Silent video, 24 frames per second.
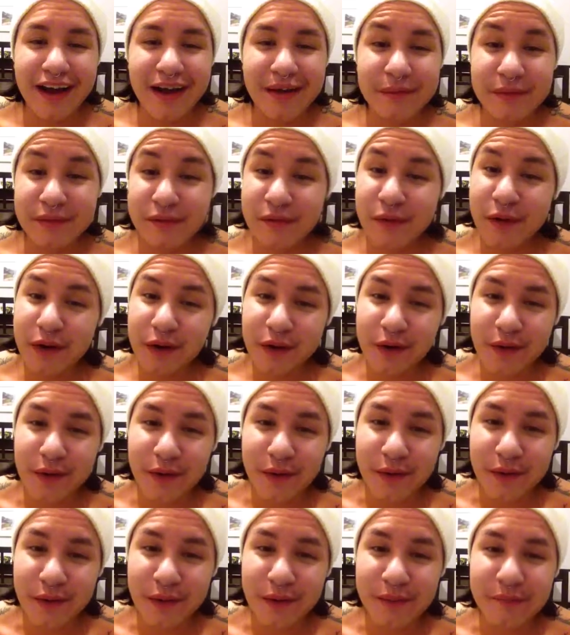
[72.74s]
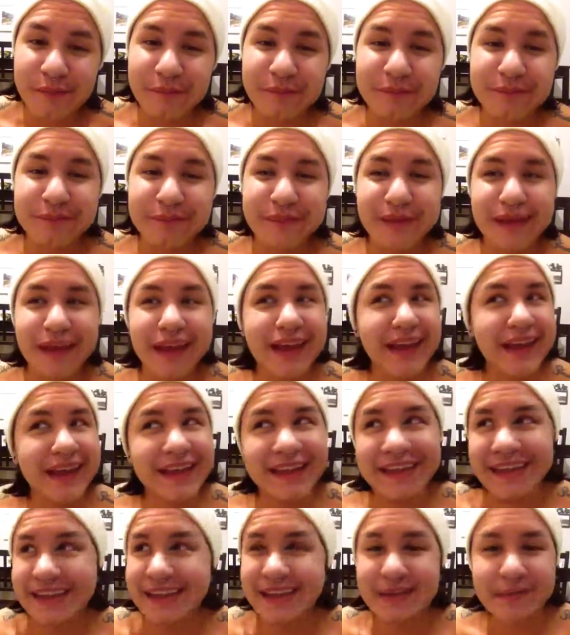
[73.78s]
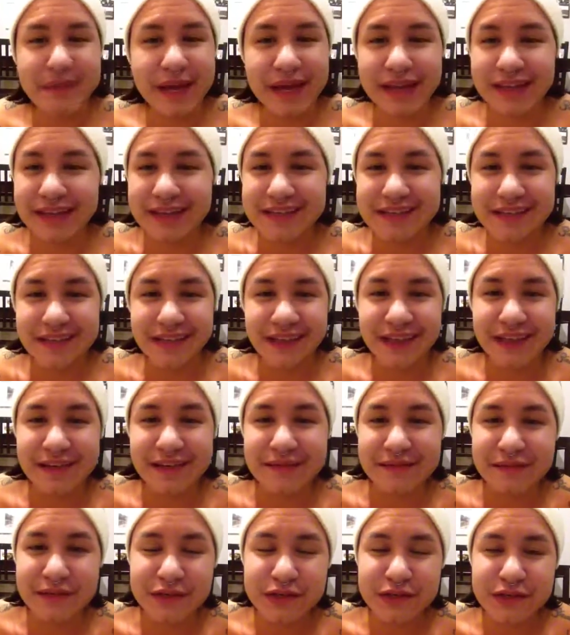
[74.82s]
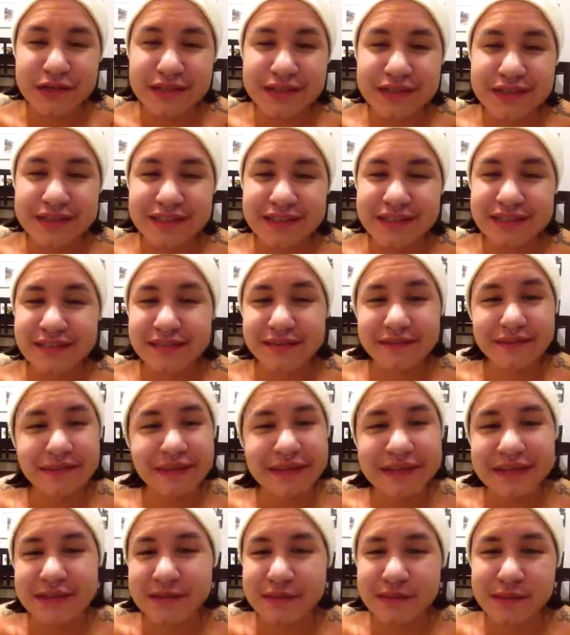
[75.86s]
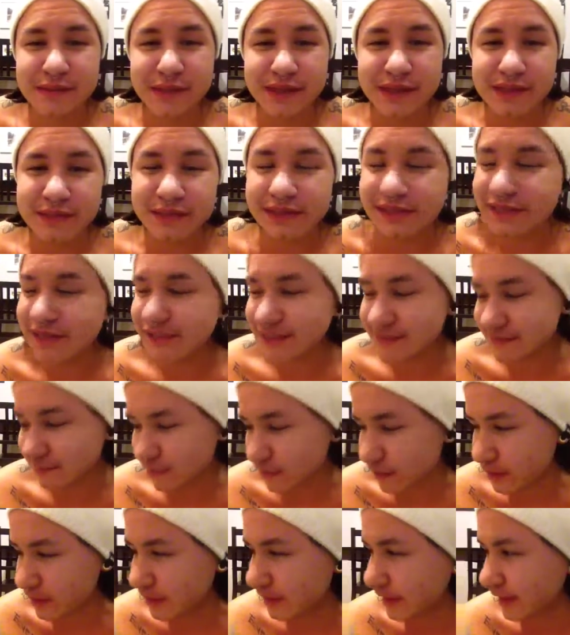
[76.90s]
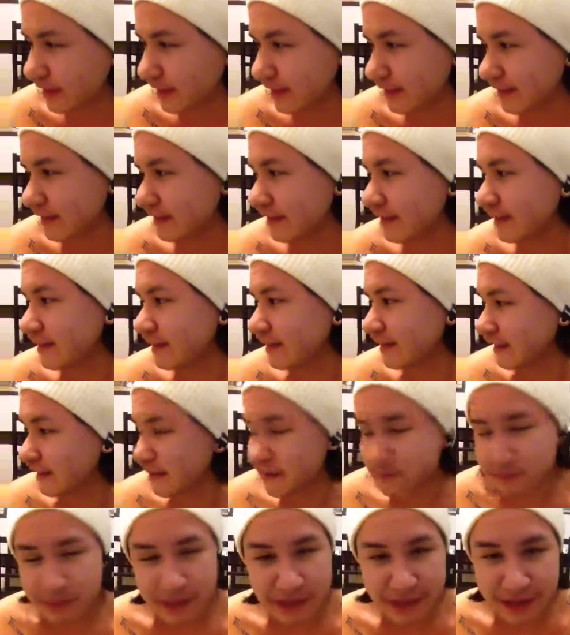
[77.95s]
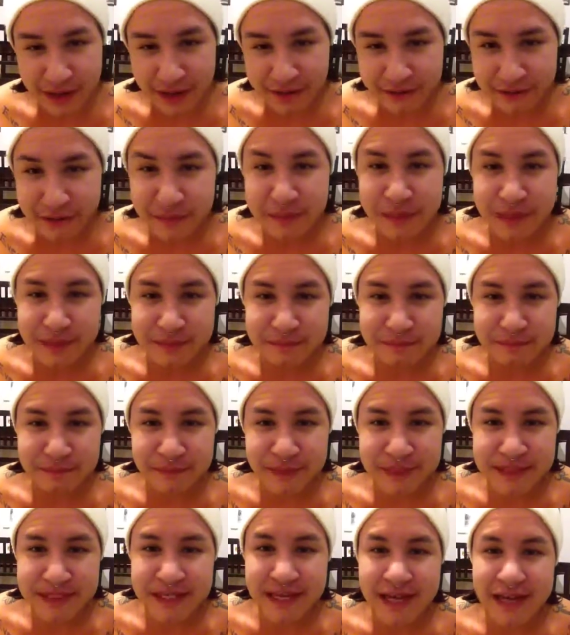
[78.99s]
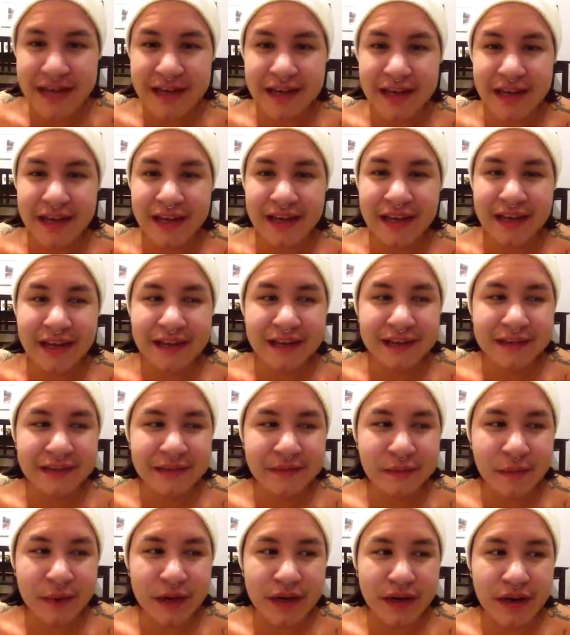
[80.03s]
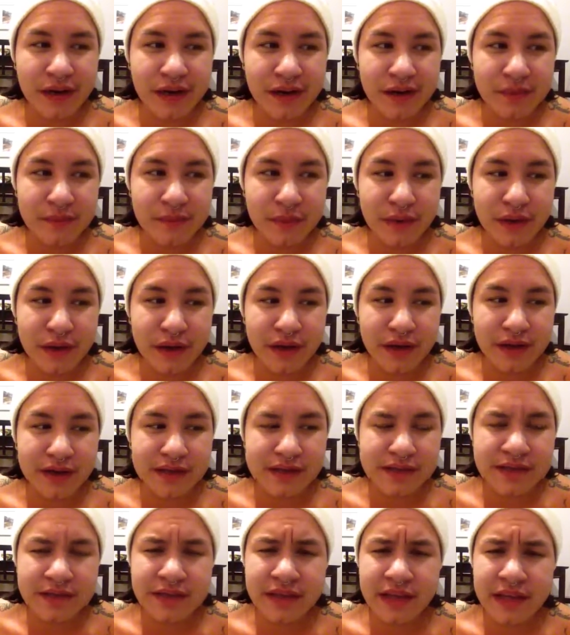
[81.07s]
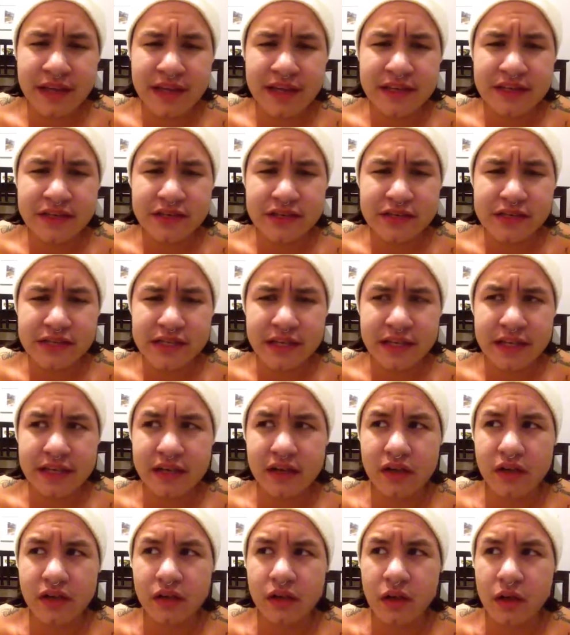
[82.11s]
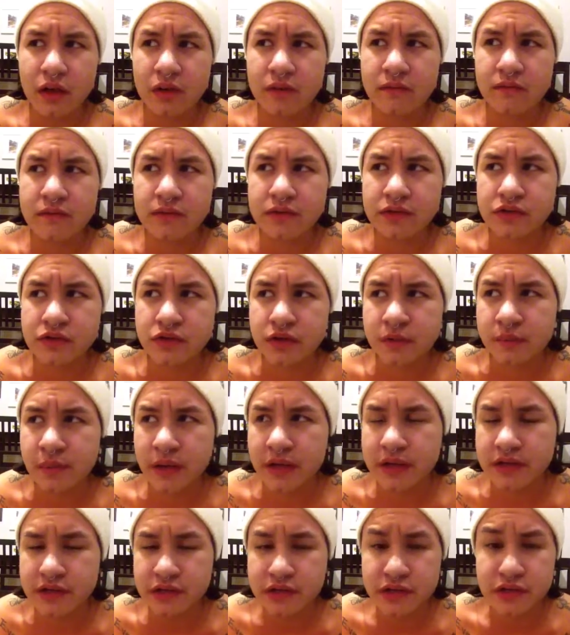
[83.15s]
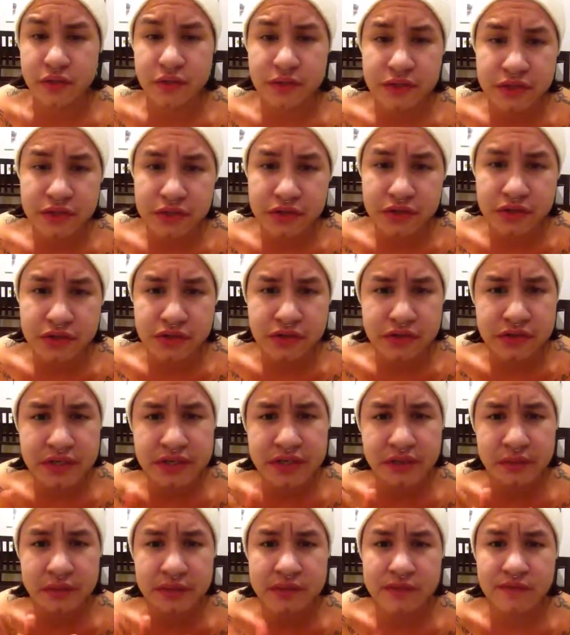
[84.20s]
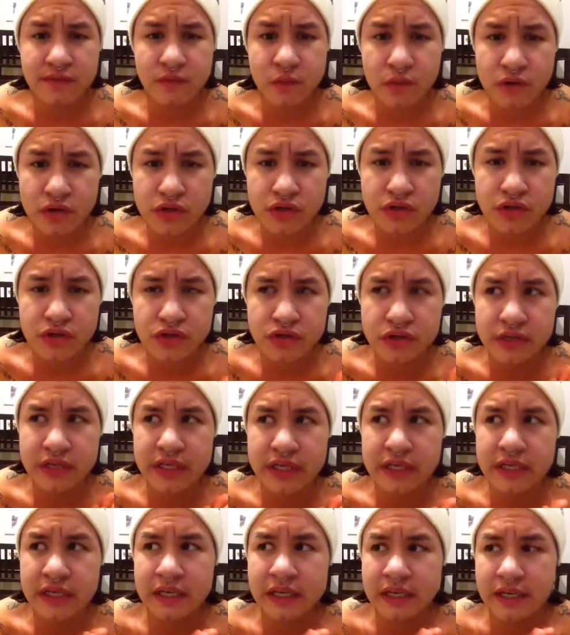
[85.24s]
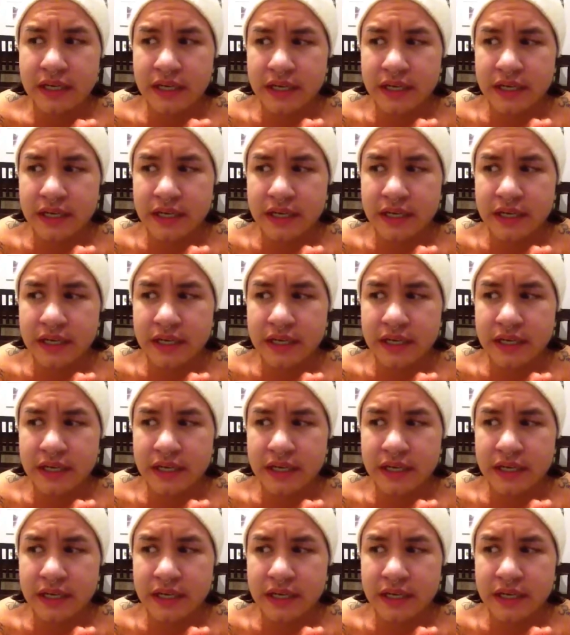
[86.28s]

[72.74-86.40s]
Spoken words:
before I go home and then get back into life and just face the responsibilities of working and paying off all my debt and whatnot. But until then, it just, like, a lot of this trip had to do with surgery. It was for surgery,